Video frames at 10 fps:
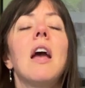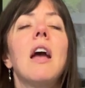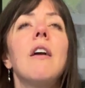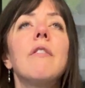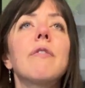
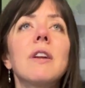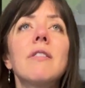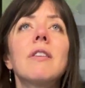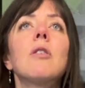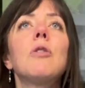every
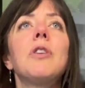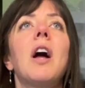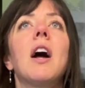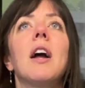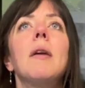single
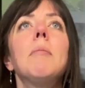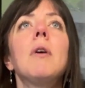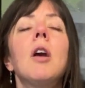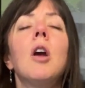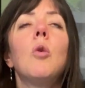time
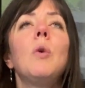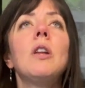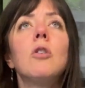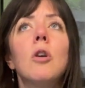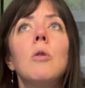we
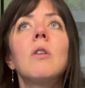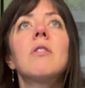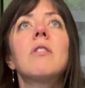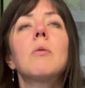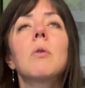
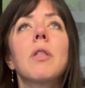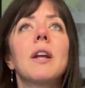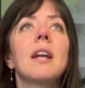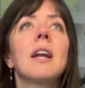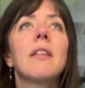notice that we're
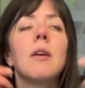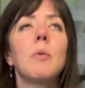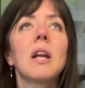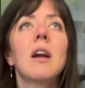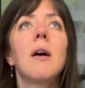thinking and then
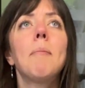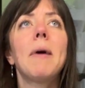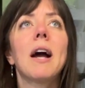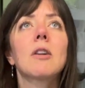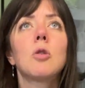we come
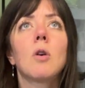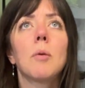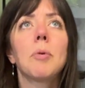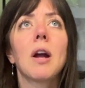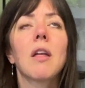back to our
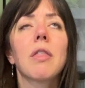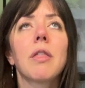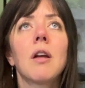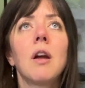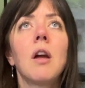breath
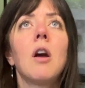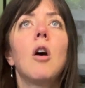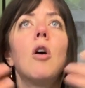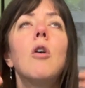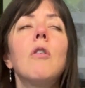
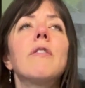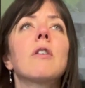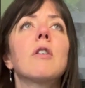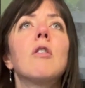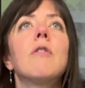over
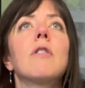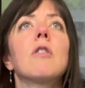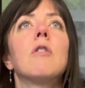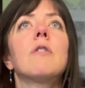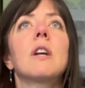and over and
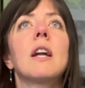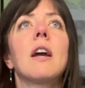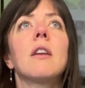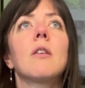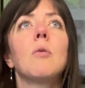over
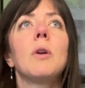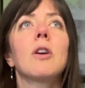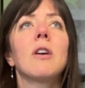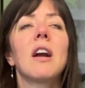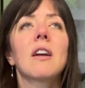again, we
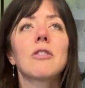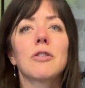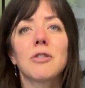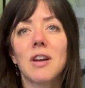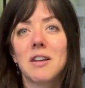are
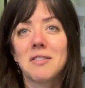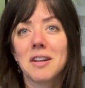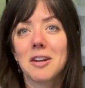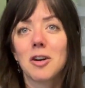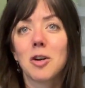
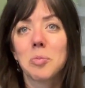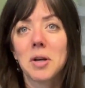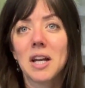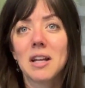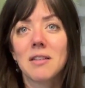exercising our
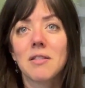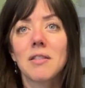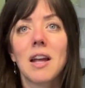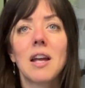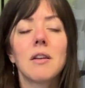brains
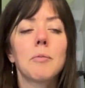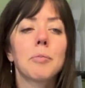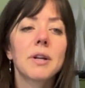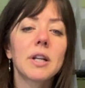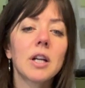and
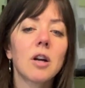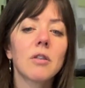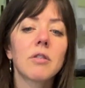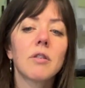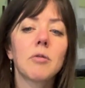bringing
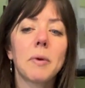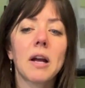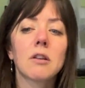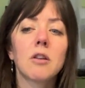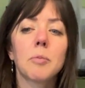ourselves
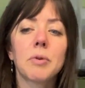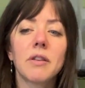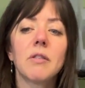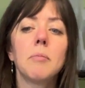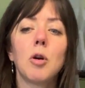back to the
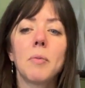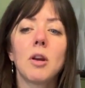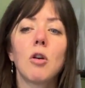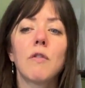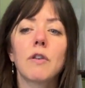present moment
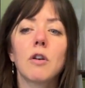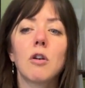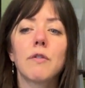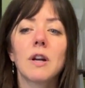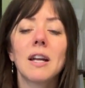over and
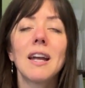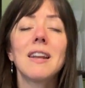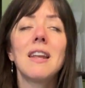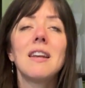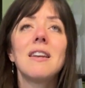over again.
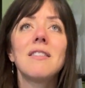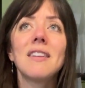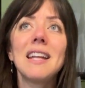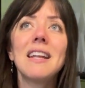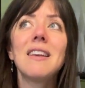And it is
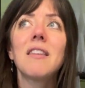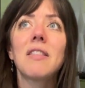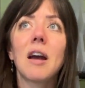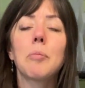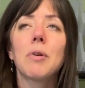in
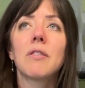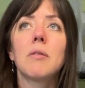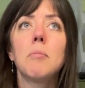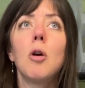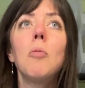that
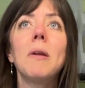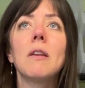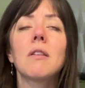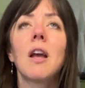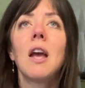present
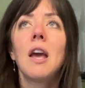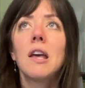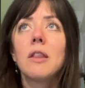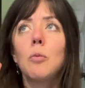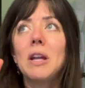moment
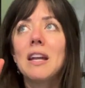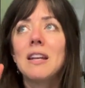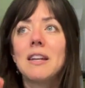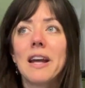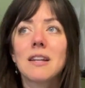that we
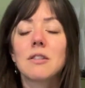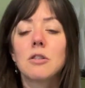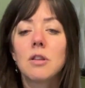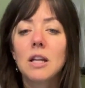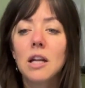connect
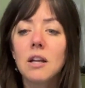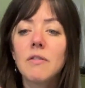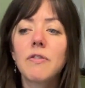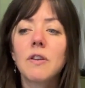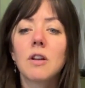to the
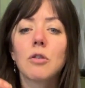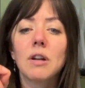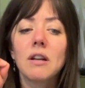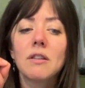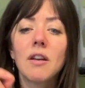infinite
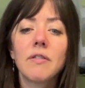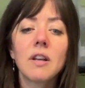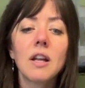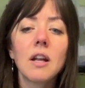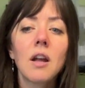
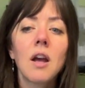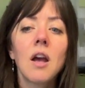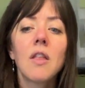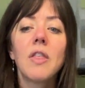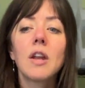creativity
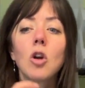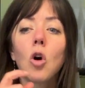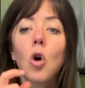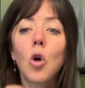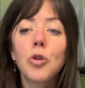that
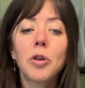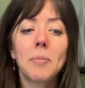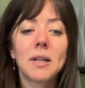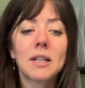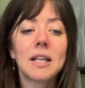
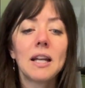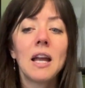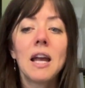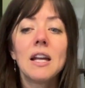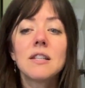ultimately
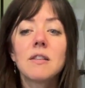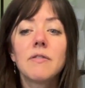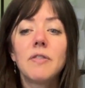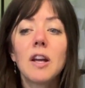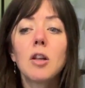is
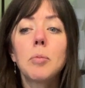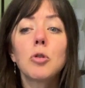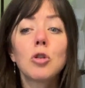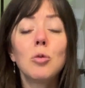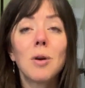available
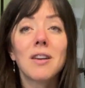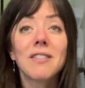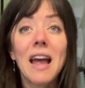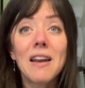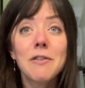to
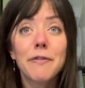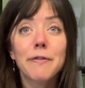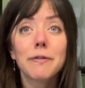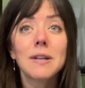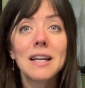us and
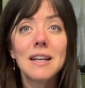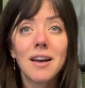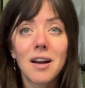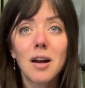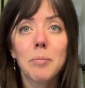freed
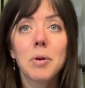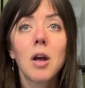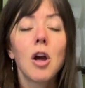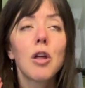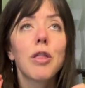up
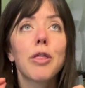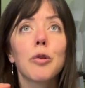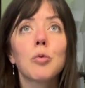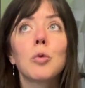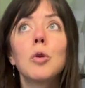
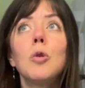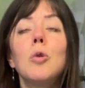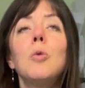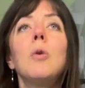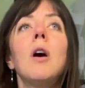
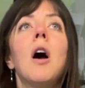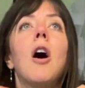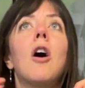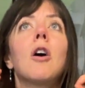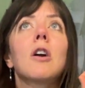through
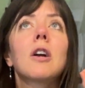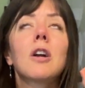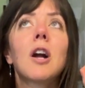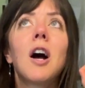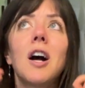our
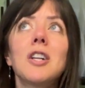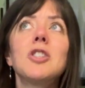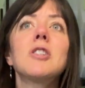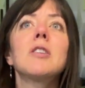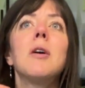
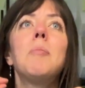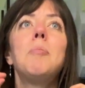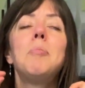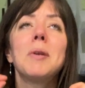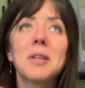conscious
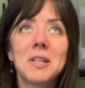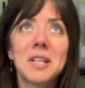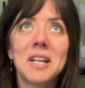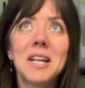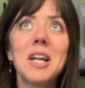
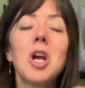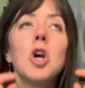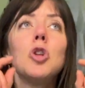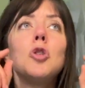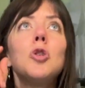ability
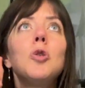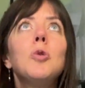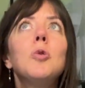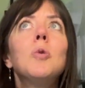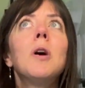
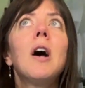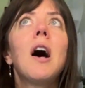to